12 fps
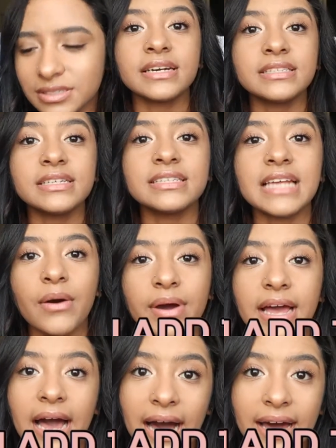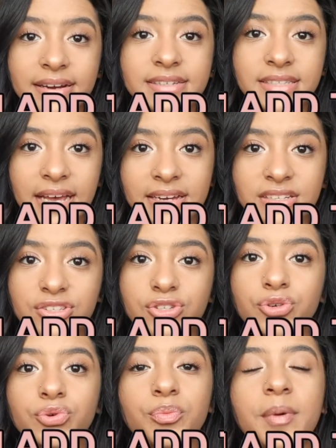Next thing is how I add text
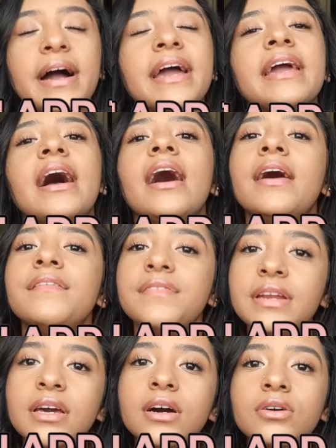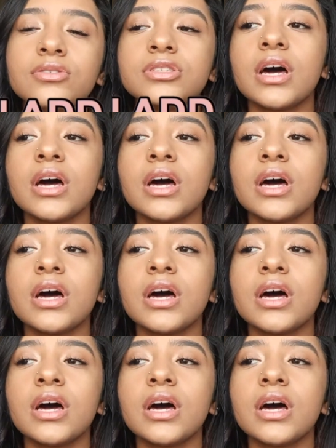to my videos.